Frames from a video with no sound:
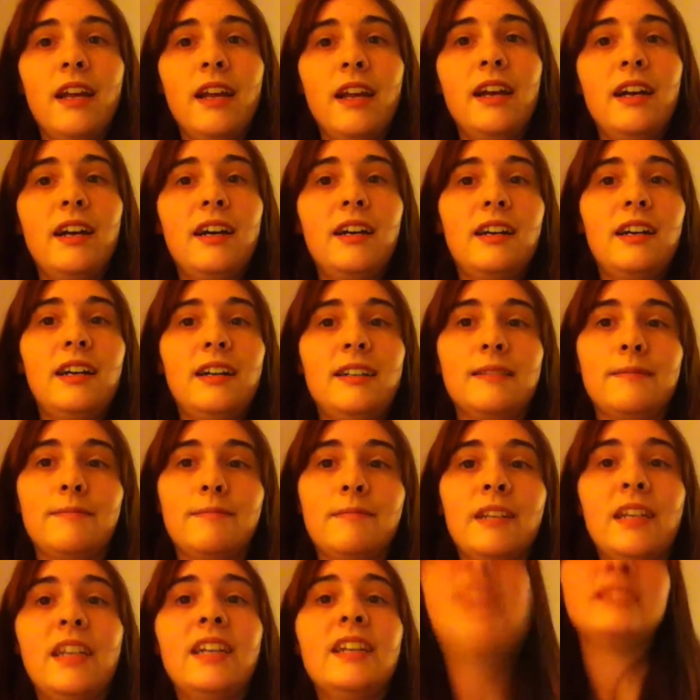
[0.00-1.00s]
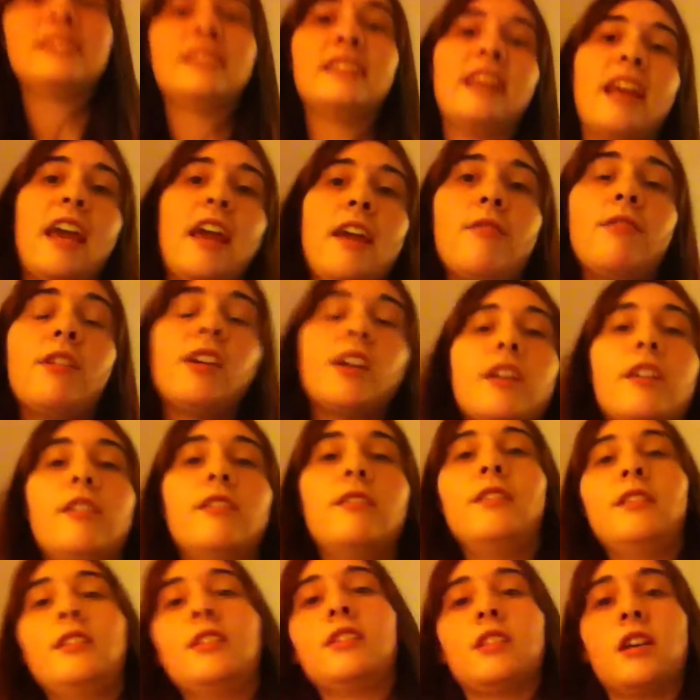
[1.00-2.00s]
Hello. Today we are
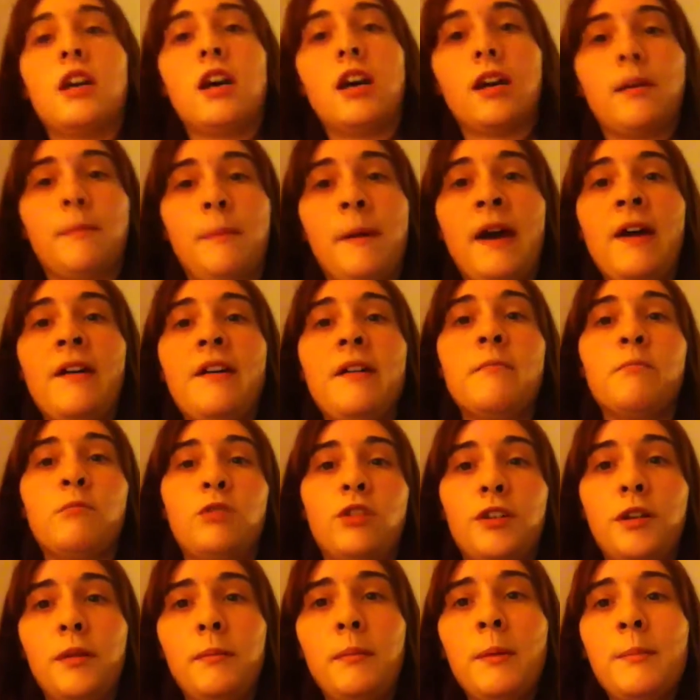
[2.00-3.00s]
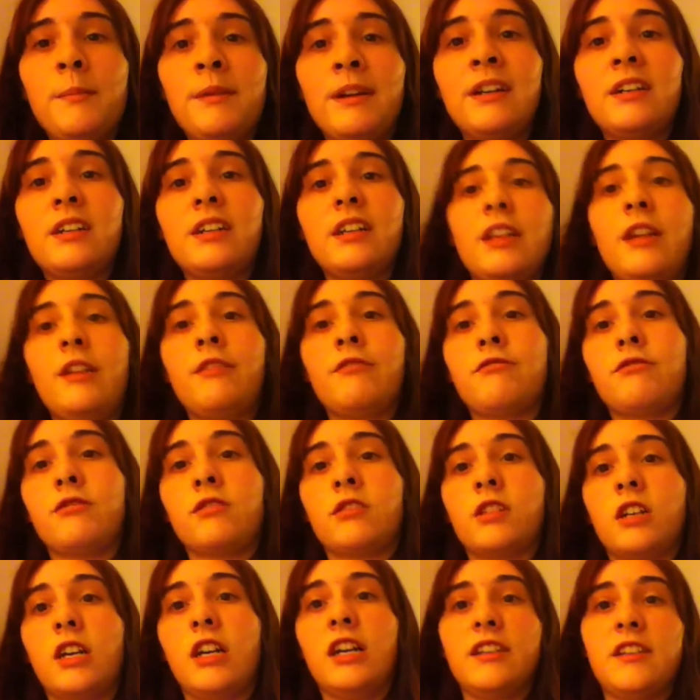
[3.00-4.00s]
going to talk about employability
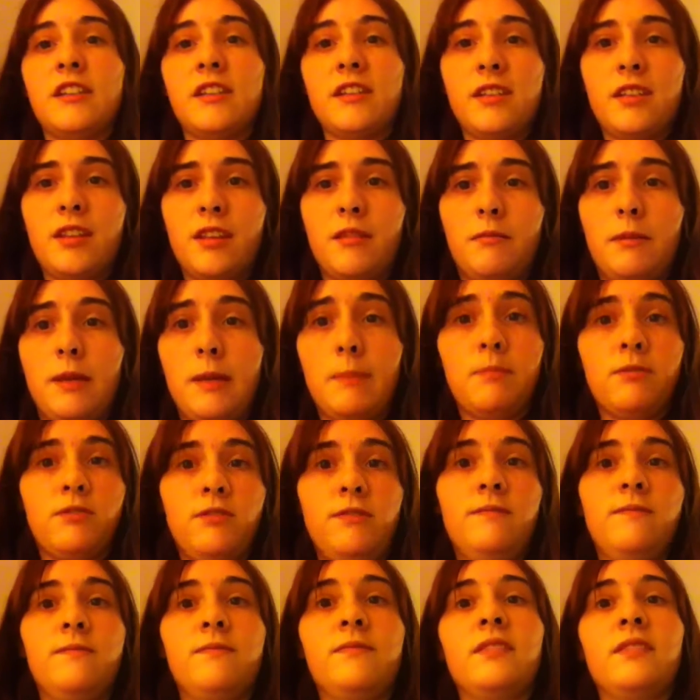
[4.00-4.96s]
for autistic people.